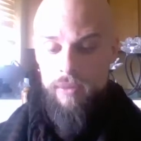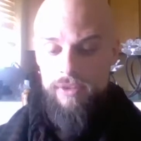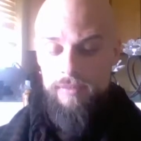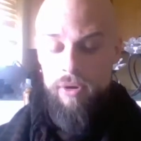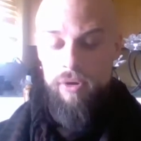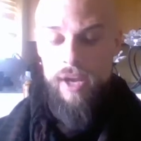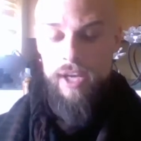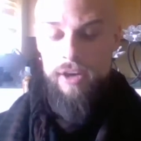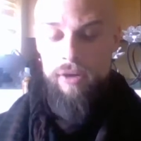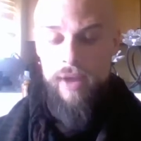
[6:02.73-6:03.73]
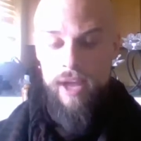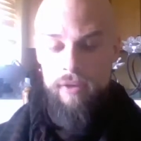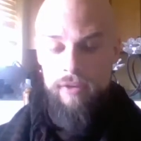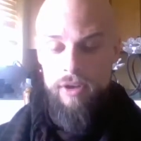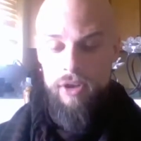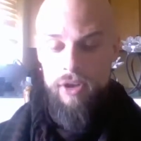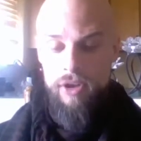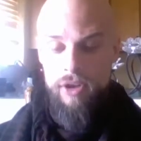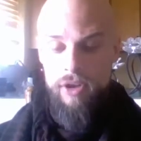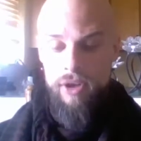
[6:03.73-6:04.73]
was paraded around
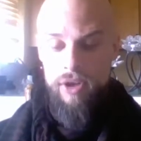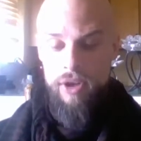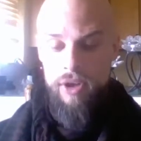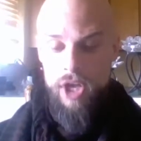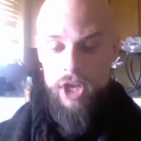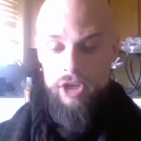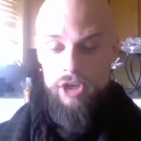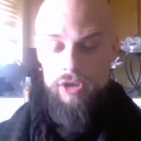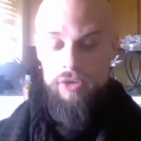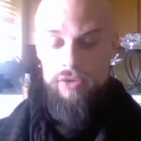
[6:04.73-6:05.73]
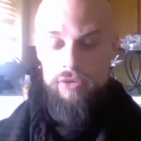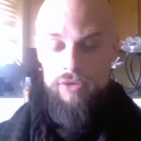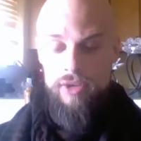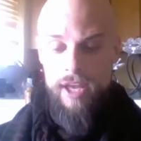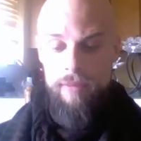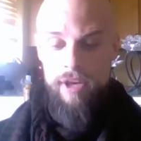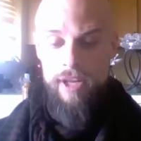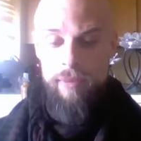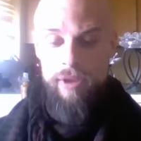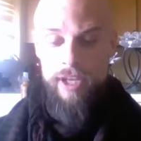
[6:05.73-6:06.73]
and used and
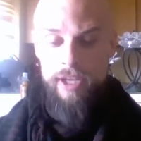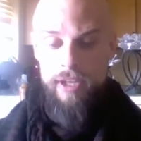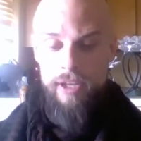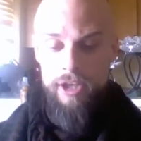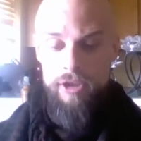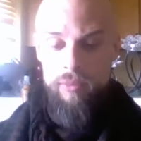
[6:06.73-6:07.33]
manipulated